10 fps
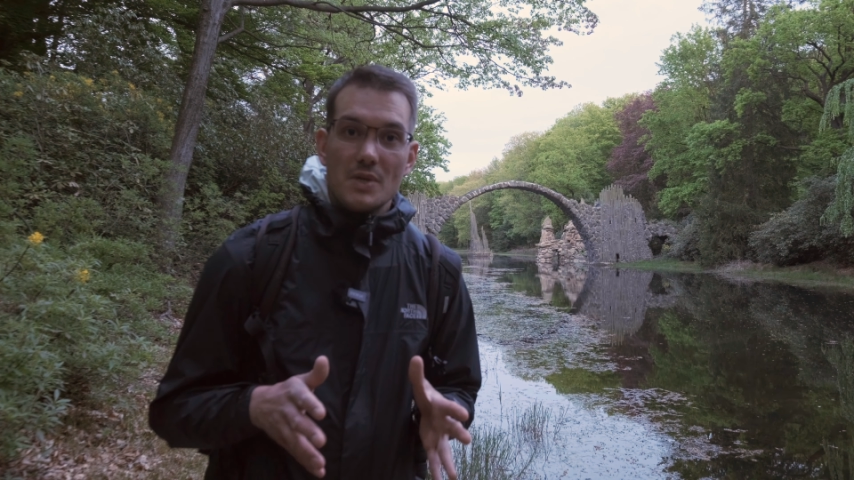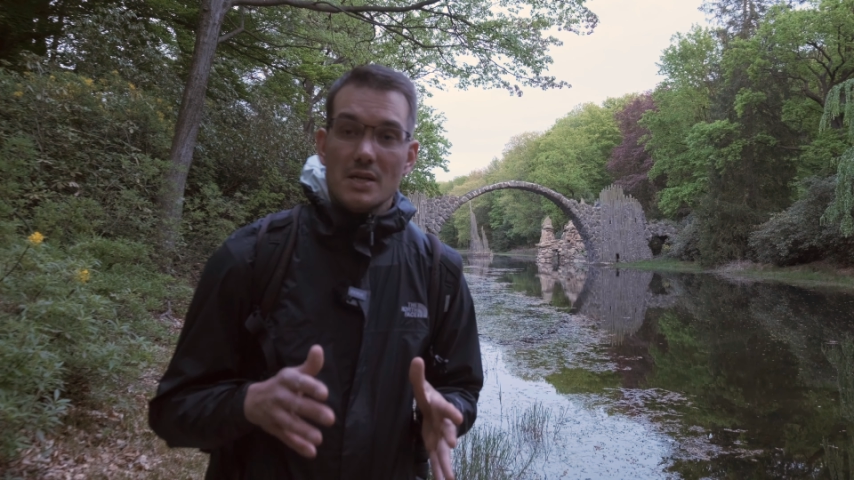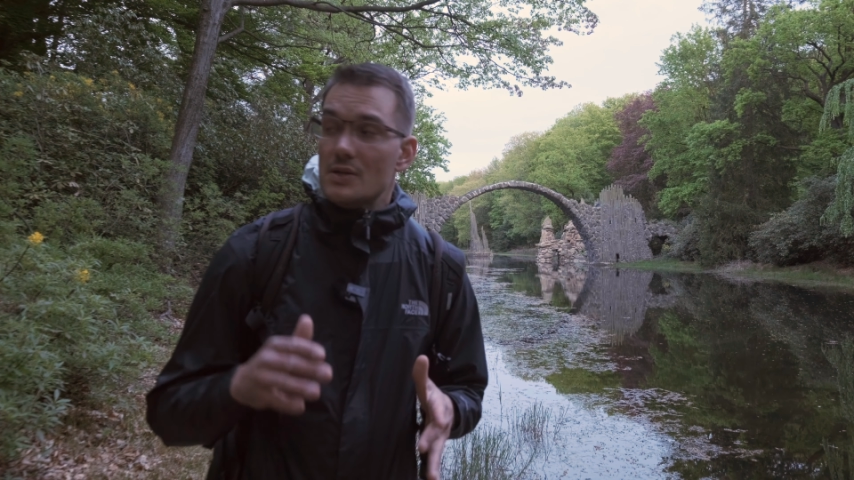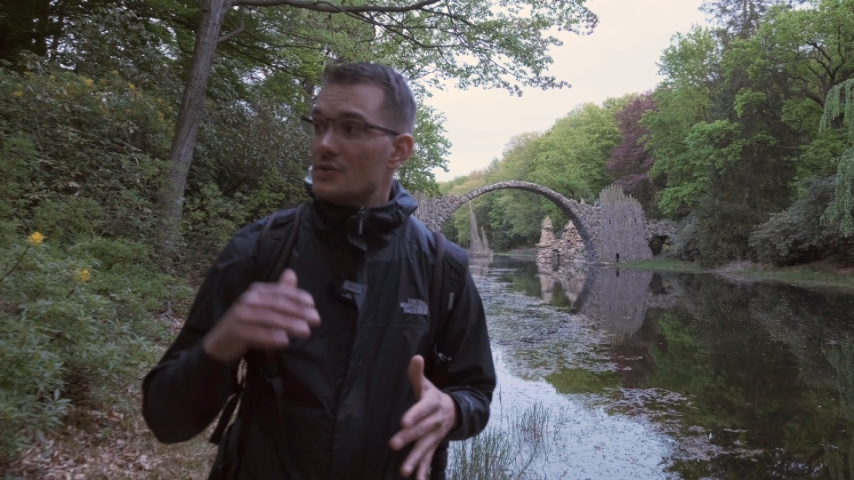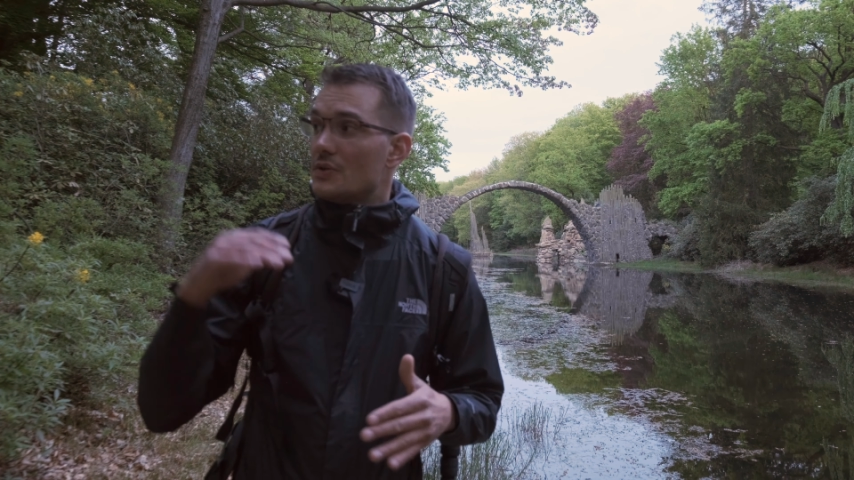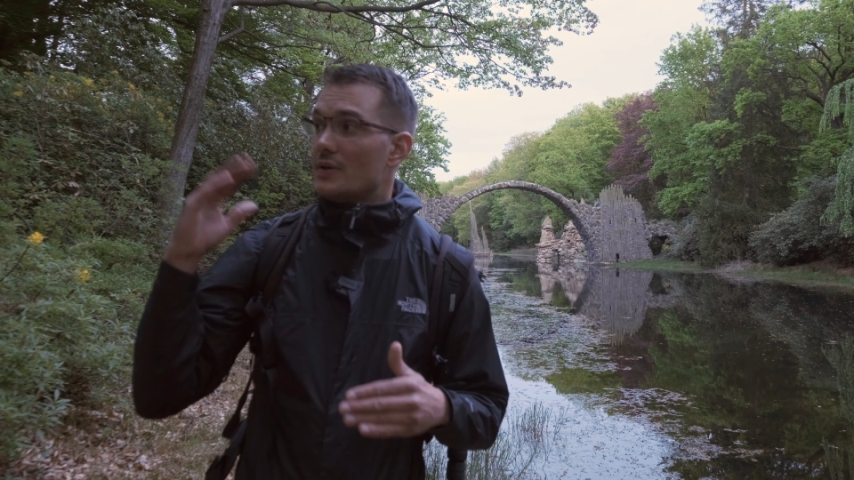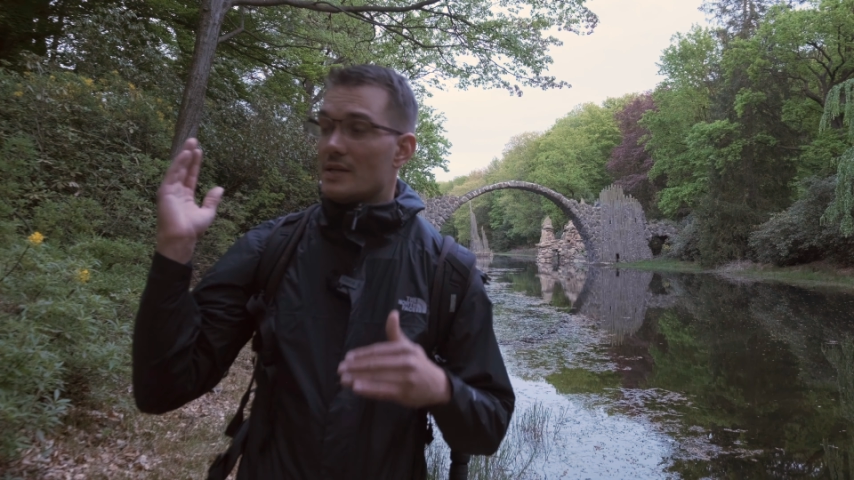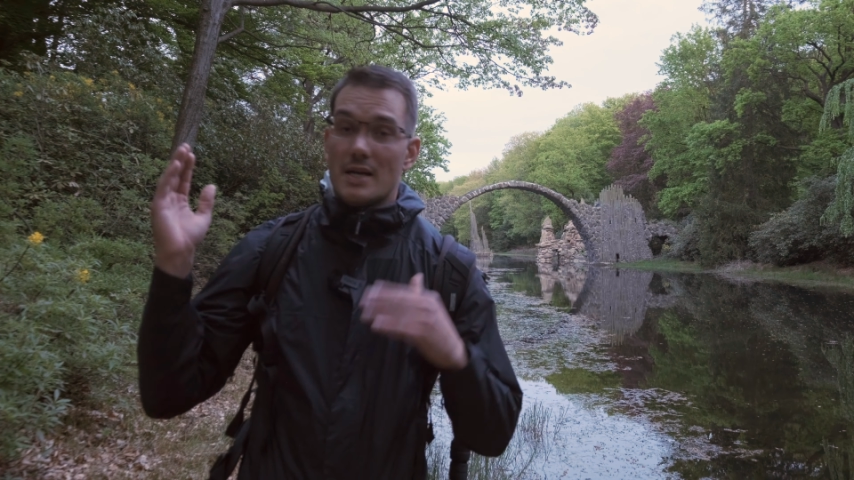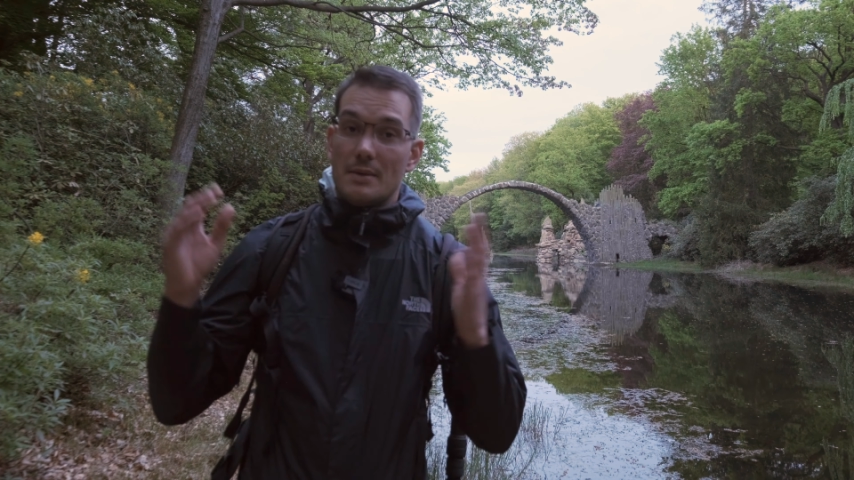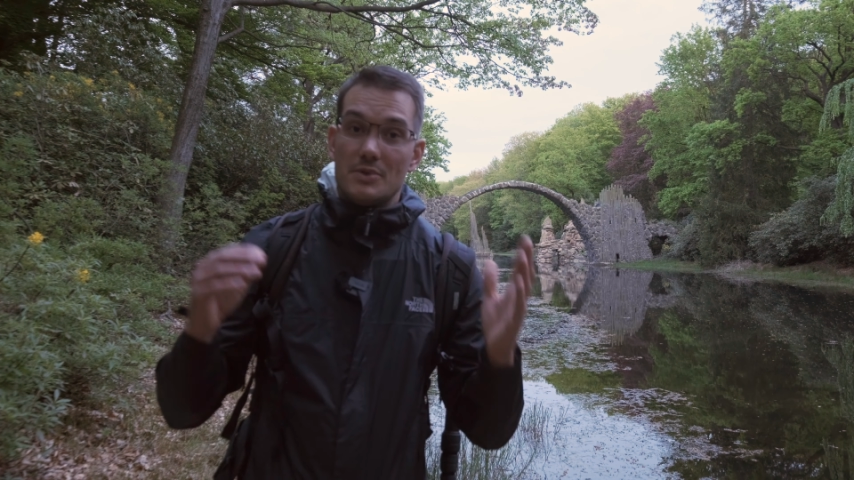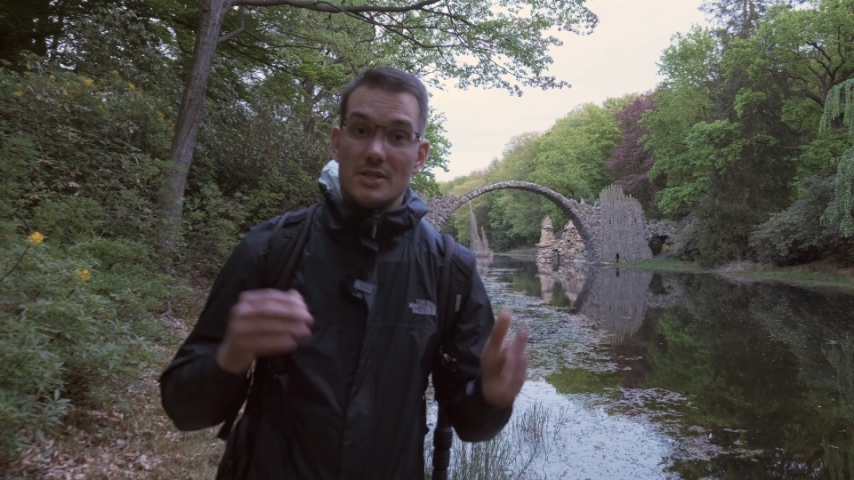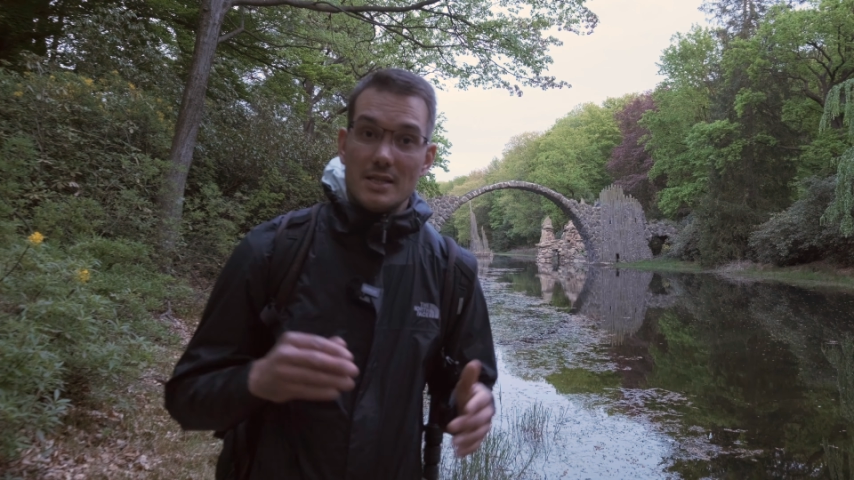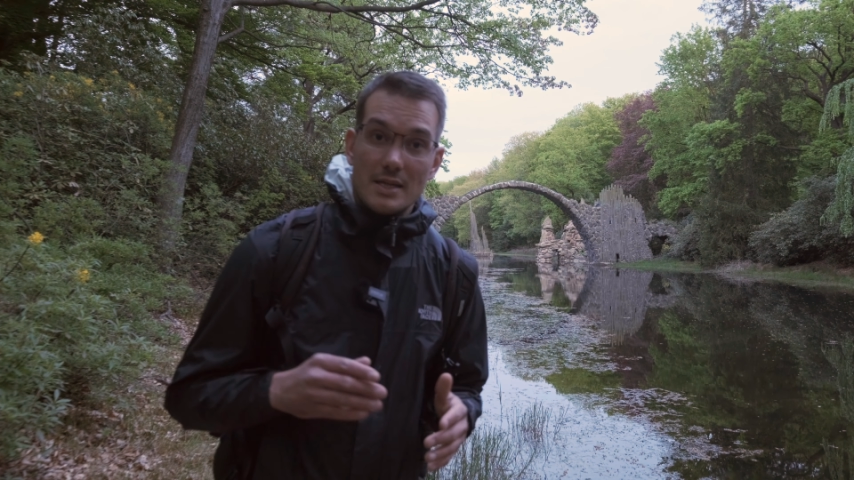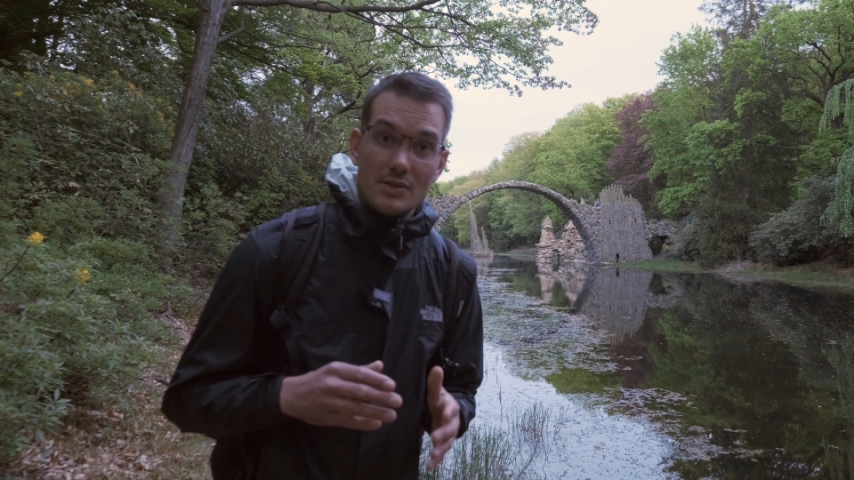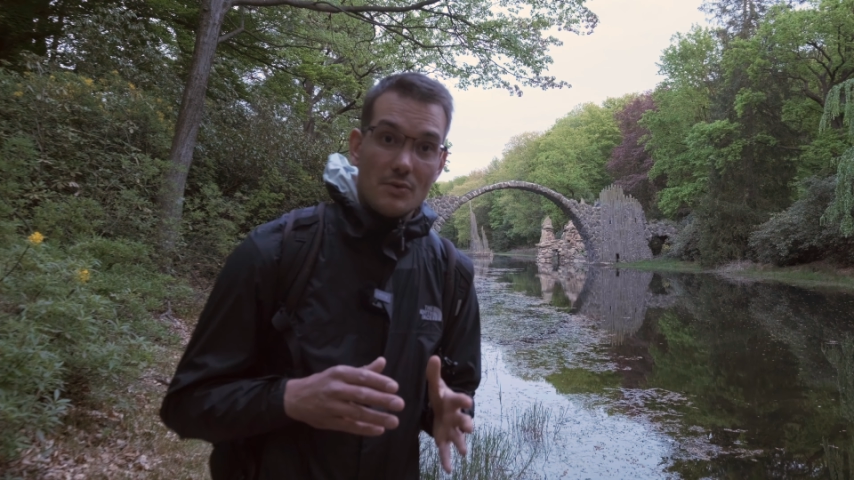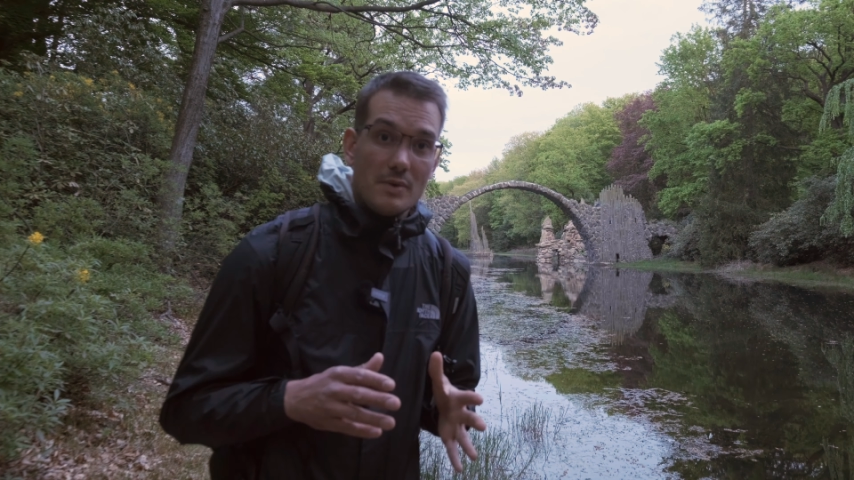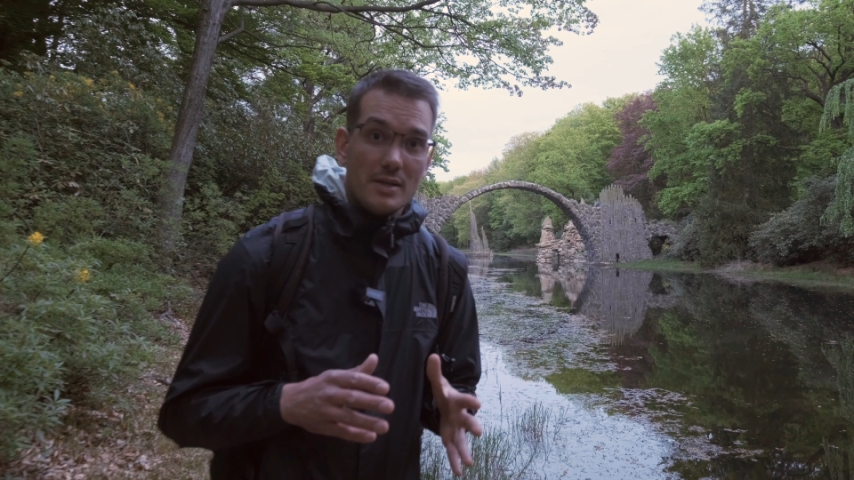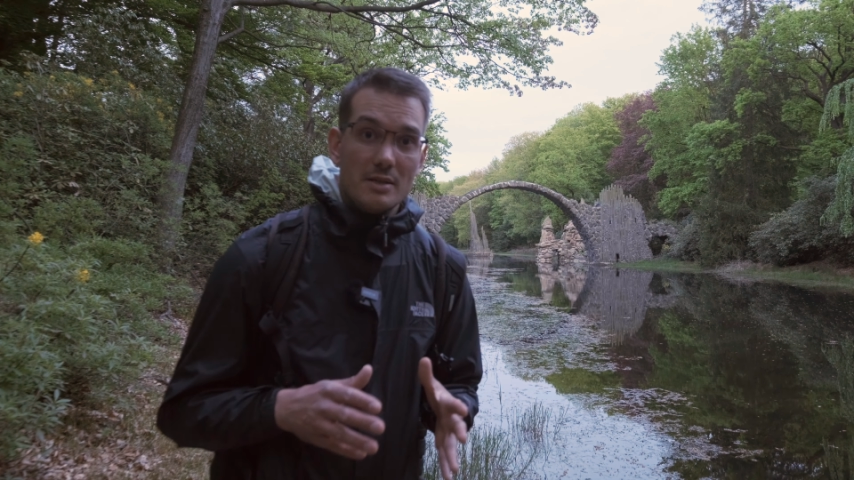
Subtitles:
Sorry, I'm just like surrounded